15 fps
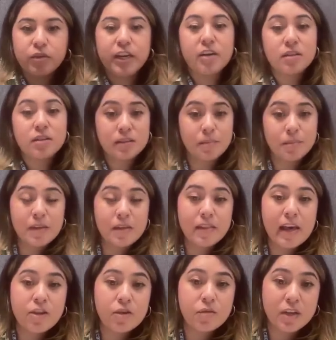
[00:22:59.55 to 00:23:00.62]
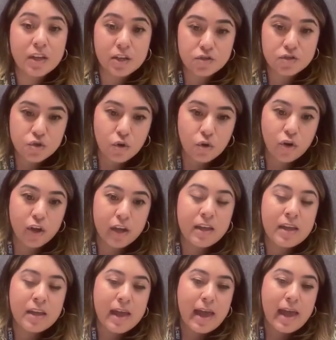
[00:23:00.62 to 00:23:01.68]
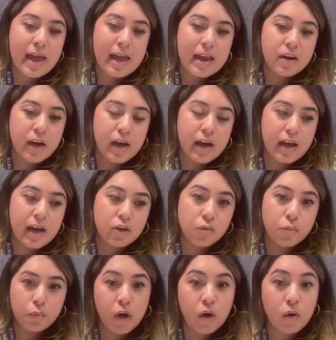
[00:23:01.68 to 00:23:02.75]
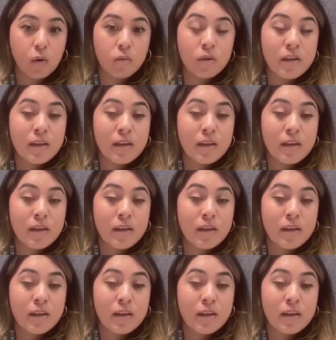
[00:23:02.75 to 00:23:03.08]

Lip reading: Now it's something that you can enjoy and grow